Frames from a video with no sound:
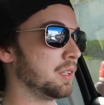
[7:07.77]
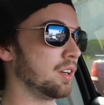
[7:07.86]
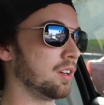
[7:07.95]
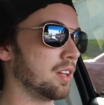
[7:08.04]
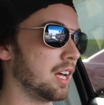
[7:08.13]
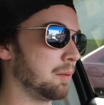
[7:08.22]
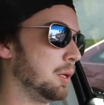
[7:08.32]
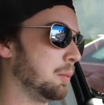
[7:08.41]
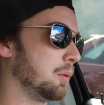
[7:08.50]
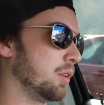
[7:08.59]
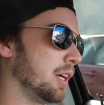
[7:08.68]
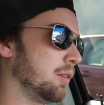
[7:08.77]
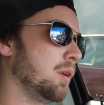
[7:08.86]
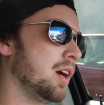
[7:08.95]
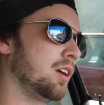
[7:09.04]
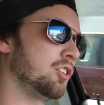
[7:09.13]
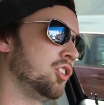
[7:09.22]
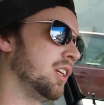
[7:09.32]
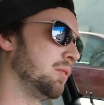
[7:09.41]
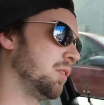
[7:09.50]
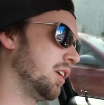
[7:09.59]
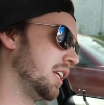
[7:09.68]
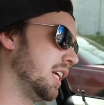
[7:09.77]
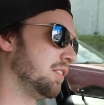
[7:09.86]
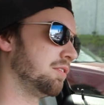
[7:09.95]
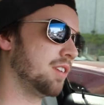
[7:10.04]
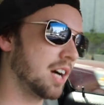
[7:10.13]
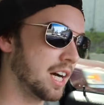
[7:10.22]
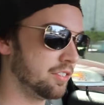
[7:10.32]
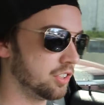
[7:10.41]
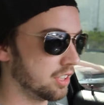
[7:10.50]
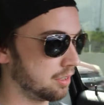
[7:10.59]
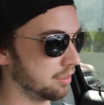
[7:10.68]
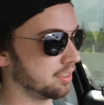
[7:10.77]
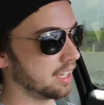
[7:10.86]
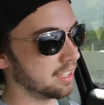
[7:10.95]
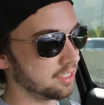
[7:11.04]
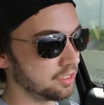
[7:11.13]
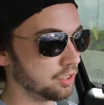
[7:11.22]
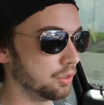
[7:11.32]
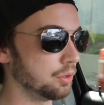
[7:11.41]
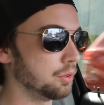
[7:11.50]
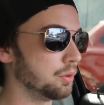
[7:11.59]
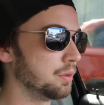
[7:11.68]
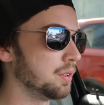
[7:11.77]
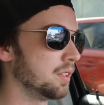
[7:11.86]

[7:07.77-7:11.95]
You know, a lot of people are like, well, should I run E85? Should I run 92?